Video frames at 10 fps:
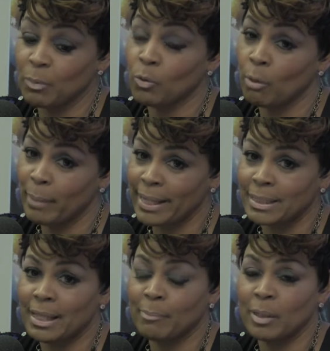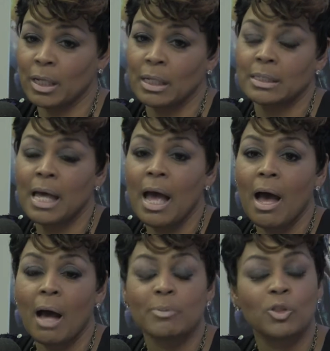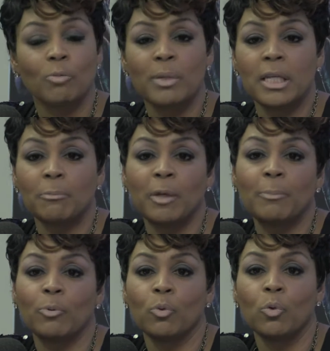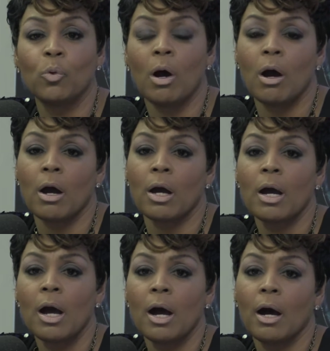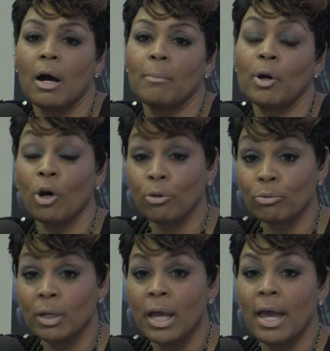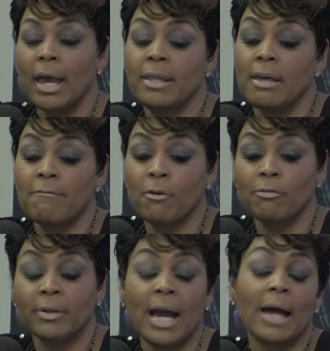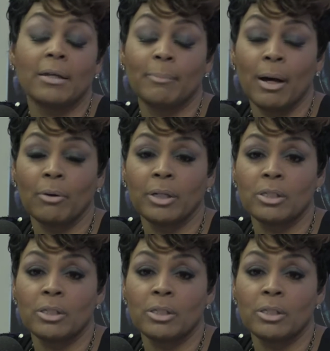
We're going back to that, because I'm still meeting people who are hurt and they feel forgotten about.